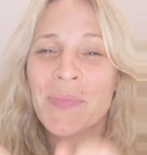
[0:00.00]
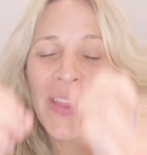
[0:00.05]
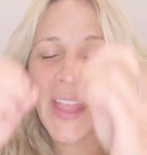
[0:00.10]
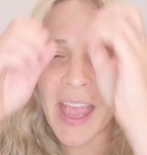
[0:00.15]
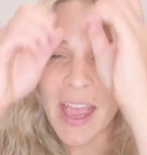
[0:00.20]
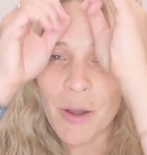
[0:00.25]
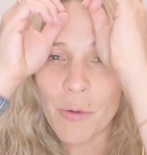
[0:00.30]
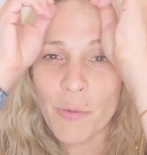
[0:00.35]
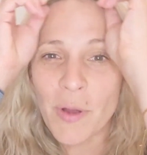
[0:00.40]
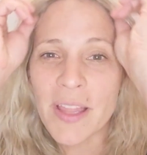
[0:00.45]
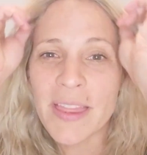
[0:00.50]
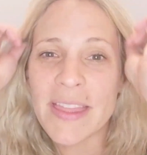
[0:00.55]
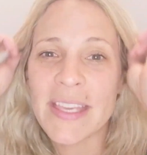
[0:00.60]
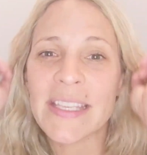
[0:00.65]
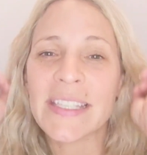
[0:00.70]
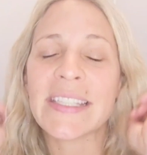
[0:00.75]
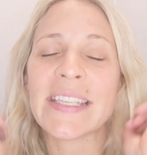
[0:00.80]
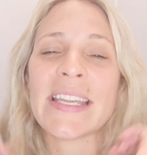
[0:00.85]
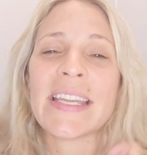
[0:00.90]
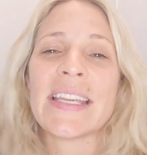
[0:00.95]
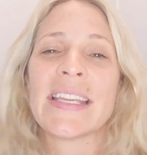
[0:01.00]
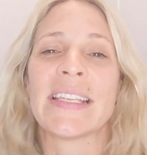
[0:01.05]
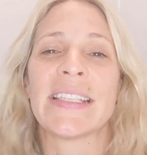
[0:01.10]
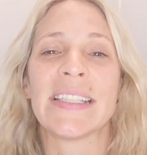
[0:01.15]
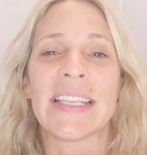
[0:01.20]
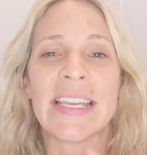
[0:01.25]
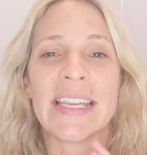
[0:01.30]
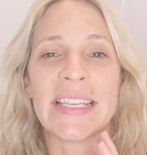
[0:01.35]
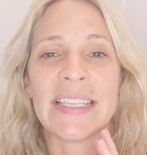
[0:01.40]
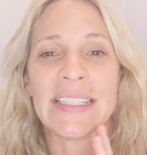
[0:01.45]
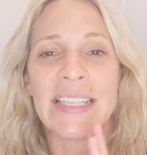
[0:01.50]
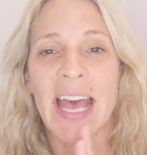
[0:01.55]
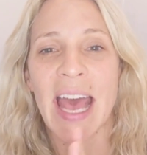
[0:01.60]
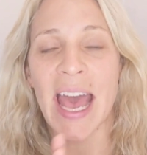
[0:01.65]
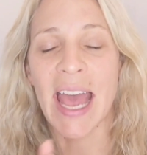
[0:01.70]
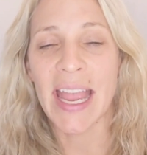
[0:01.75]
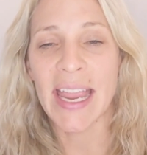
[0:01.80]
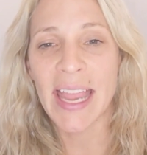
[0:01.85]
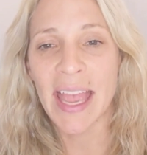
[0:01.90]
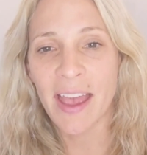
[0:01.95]
And what this is
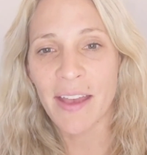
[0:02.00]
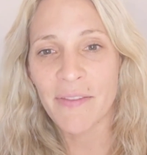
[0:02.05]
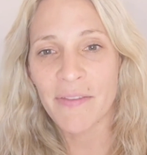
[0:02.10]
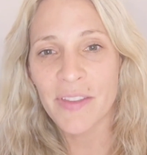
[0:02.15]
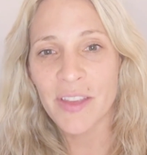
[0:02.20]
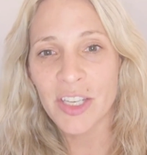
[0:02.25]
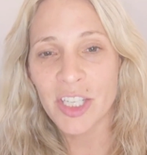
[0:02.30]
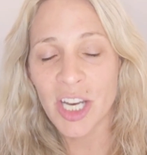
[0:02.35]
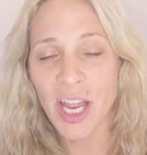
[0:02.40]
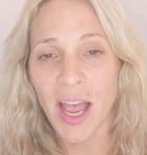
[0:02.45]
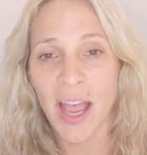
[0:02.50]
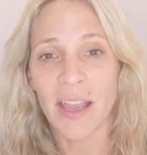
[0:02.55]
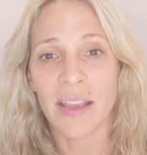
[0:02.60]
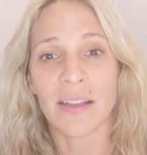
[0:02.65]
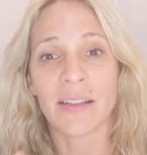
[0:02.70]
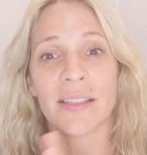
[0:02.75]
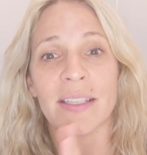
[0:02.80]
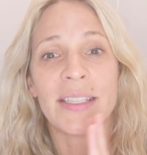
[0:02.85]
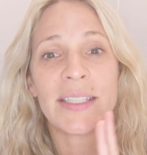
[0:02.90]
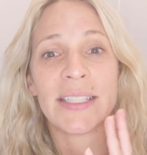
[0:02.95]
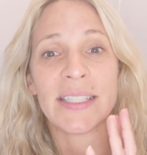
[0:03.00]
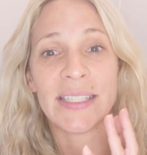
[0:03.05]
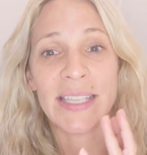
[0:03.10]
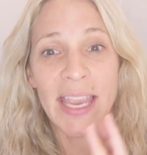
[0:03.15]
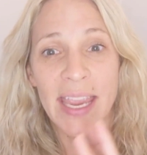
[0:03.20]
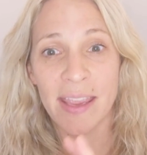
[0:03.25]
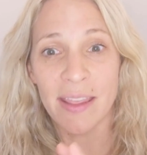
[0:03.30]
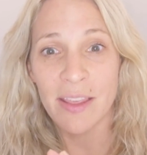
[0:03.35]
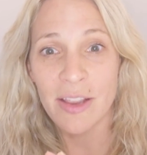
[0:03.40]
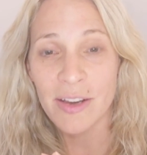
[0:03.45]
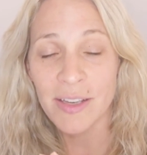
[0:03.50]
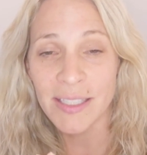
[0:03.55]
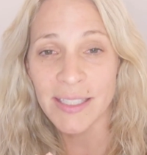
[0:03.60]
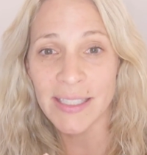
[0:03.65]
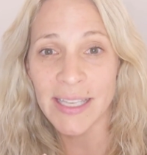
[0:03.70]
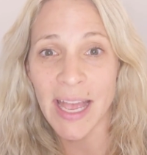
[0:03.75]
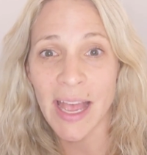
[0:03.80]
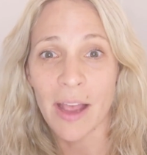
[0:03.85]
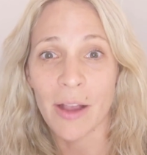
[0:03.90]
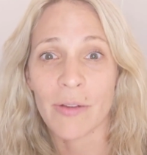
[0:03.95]
I have the child say their
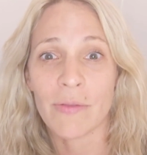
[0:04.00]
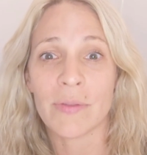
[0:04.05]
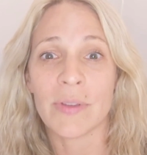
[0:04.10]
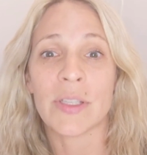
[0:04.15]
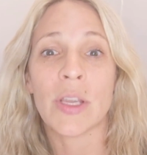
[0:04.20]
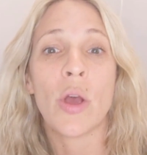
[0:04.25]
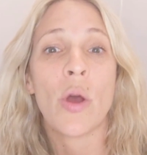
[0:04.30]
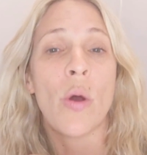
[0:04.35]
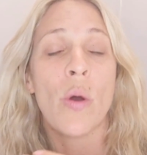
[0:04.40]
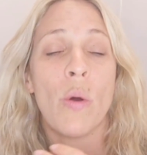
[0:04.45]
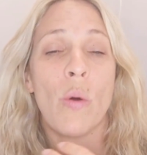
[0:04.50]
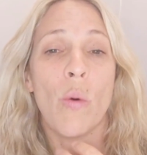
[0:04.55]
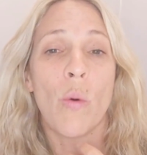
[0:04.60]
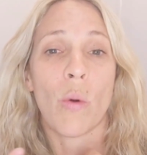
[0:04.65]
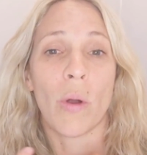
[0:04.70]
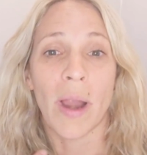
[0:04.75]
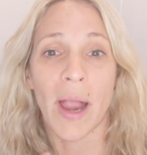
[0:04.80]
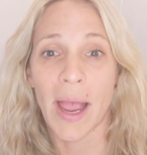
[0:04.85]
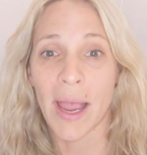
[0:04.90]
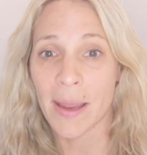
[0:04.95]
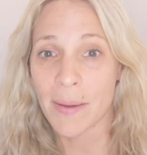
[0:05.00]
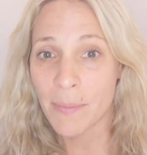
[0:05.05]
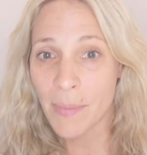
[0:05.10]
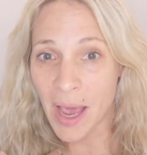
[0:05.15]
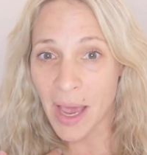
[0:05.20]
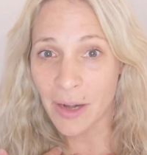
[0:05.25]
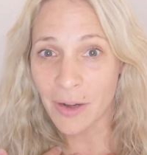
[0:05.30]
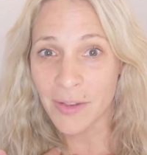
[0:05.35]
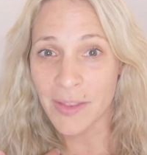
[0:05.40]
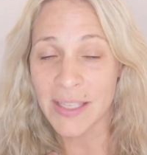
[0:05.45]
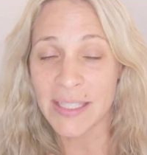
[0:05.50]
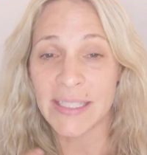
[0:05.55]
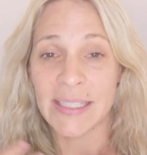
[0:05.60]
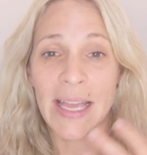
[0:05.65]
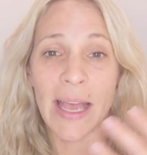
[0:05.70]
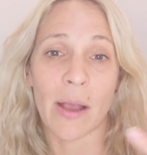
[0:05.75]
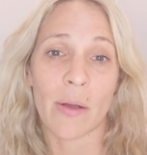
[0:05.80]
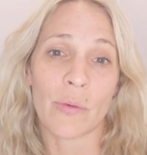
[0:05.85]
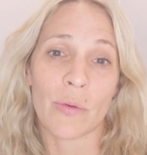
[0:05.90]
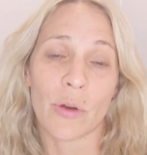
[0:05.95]
sound, or I model the
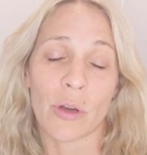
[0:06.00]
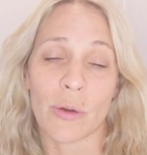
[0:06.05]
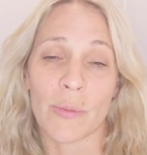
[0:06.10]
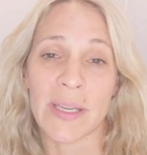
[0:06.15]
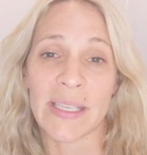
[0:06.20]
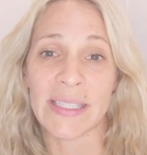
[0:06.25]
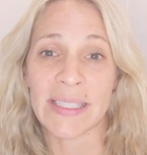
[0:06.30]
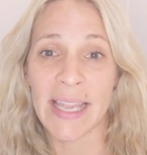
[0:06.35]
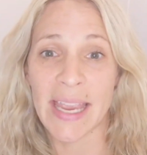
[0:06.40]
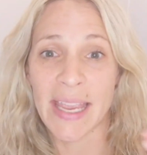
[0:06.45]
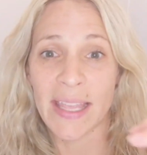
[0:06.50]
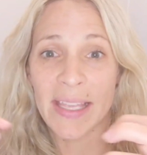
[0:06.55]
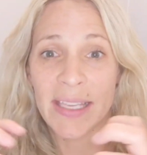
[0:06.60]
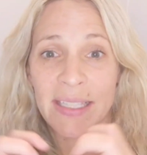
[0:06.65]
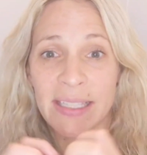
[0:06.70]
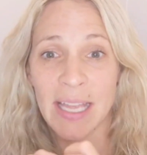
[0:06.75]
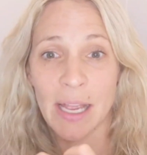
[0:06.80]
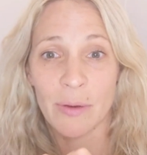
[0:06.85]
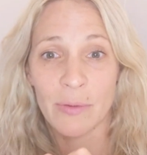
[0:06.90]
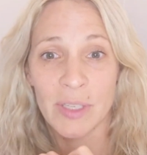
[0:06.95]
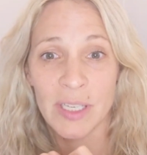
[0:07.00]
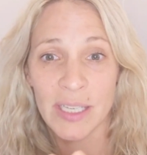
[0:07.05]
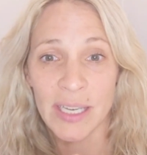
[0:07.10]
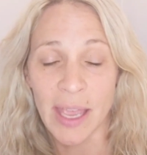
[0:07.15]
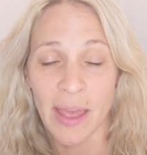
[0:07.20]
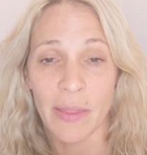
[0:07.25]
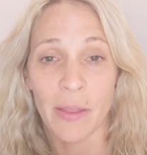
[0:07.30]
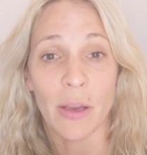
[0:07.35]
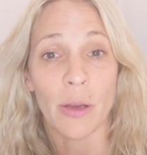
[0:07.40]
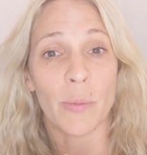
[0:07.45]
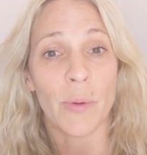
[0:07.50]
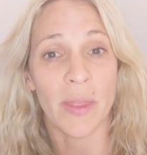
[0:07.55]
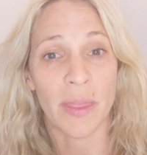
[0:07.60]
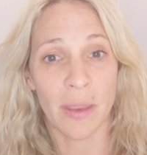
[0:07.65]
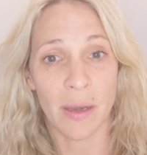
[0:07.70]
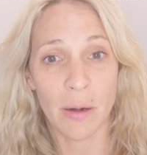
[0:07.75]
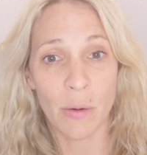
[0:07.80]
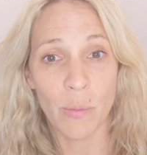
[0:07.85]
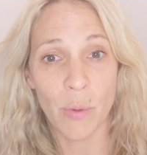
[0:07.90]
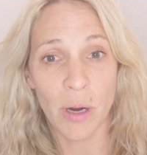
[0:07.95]
sound, or we say the sound together
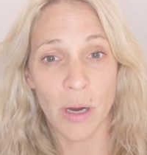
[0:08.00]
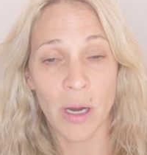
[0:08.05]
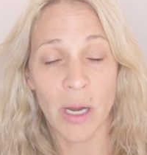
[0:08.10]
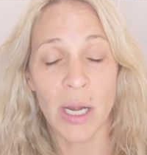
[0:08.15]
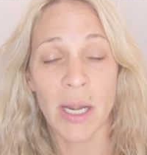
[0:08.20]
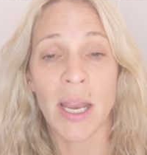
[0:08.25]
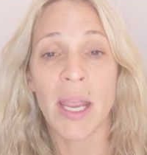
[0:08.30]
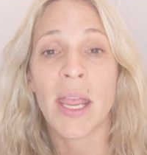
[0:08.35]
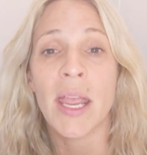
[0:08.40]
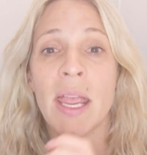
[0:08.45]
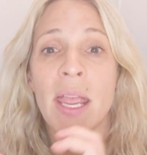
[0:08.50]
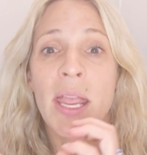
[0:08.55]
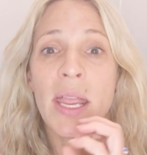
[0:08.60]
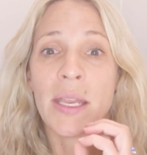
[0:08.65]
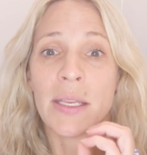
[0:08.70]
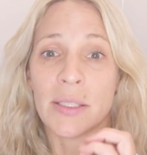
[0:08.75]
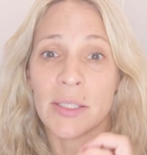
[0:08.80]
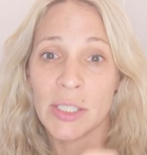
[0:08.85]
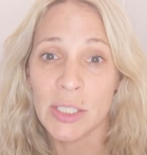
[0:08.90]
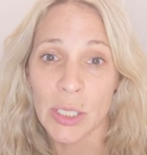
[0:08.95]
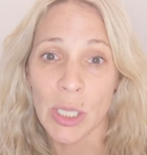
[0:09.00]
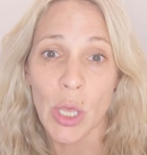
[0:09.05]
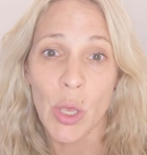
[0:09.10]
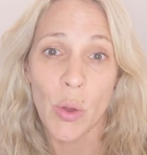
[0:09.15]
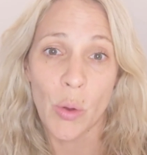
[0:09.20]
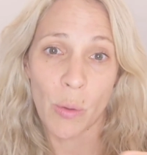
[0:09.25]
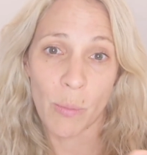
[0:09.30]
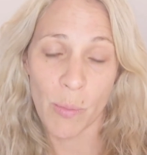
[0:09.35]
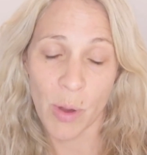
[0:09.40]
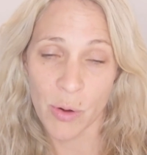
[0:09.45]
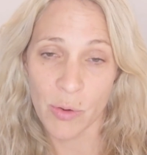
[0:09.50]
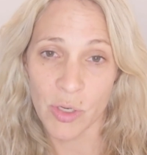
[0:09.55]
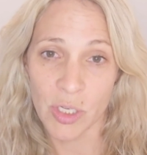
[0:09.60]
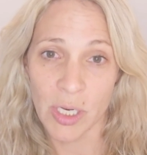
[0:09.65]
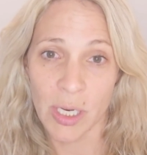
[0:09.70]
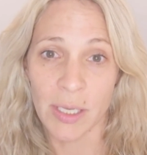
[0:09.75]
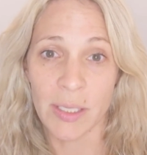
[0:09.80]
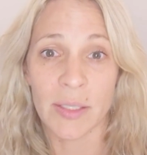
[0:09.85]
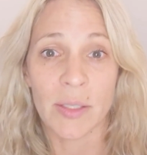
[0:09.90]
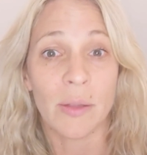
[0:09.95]
within a word in slow
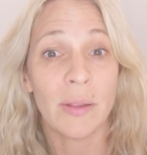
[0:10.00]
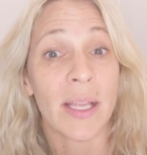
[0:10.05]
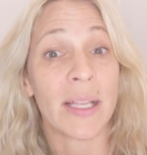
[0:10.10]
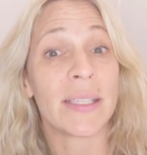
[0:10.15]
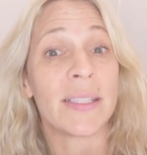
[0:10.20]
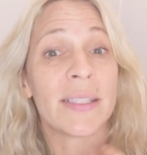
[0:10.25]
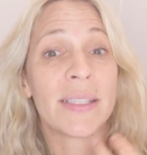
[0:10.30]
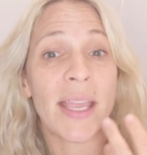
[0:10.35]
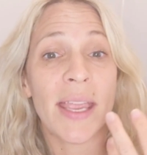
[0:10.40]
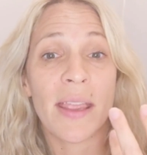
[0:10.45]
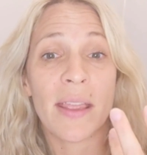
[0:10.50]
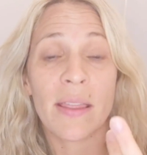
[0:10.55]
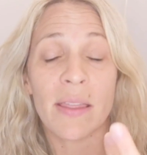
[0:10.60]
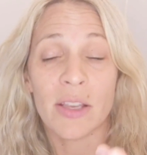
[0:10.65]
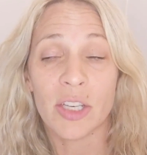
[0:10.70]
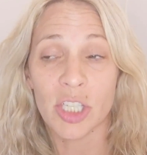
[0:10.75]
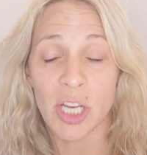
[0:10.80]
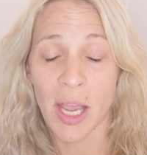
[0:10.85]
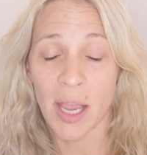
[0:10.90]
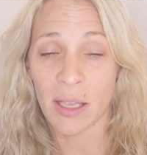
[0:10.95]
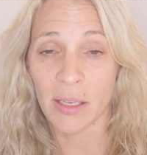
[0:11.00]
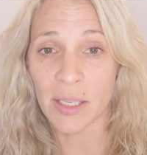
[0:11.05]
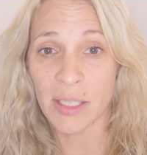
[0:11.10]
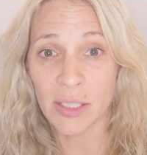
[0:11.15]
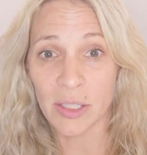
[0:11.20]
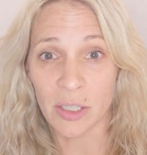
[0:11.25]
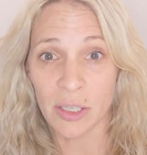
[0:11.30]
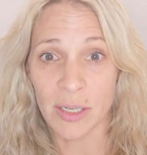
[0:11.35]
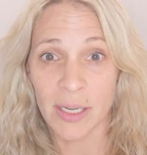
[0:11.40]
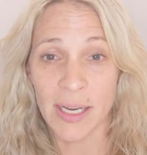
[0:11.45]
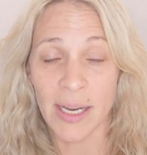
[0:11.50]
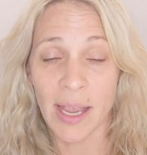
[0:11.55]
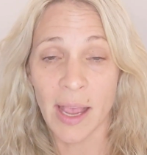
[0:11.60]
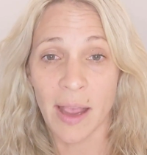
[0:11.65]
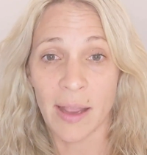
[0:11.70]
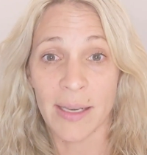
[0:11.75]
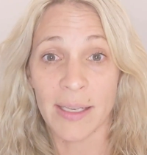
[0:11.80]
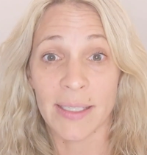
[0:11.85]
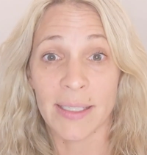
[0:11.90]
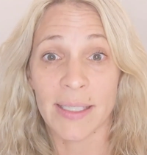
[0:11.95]
motion. So let's say the child is learning
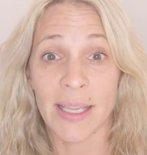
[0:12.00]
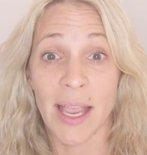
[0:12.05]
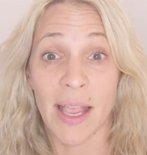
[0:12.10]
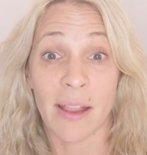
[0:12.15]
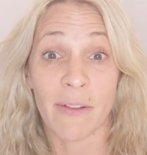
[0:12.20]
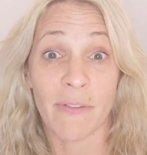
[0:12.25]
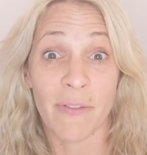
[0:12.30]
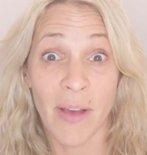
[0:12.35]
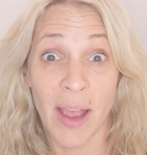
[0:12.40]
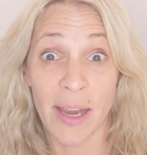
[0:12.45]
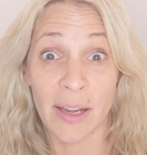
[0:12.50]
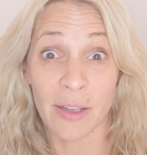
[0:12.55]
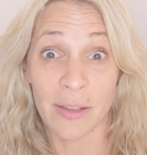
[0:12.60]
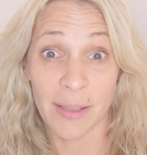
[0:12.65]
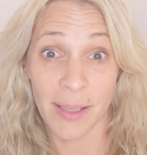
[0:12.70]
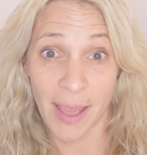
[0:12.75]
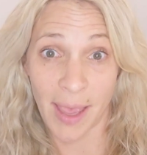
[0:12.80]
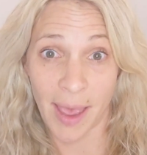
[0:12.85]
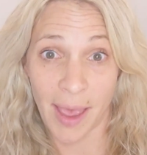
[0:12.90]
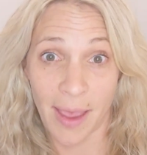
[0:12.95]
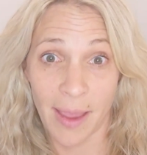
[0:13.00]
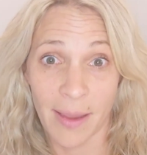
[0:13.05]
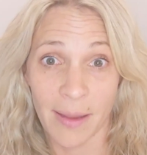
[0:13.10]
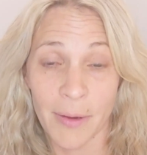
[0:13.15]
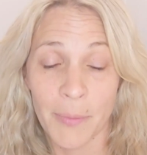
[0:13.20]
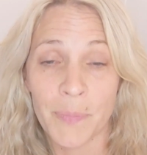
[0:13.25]
how to say final K.